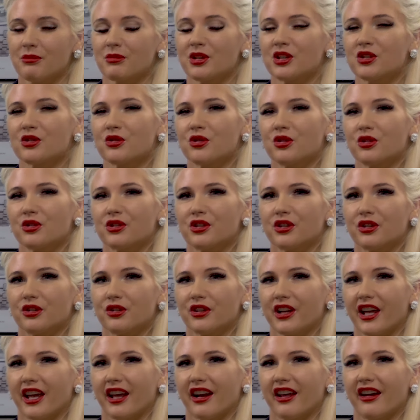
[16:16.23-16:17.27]
be sure to
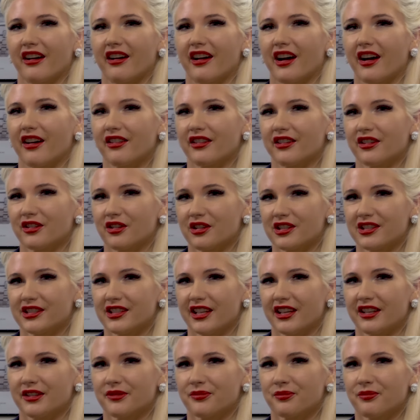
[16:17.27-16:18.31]
look at our other
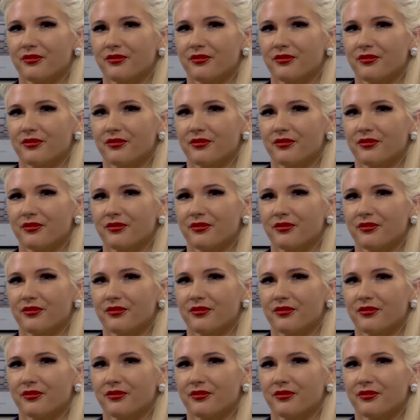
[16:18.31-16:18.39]
content.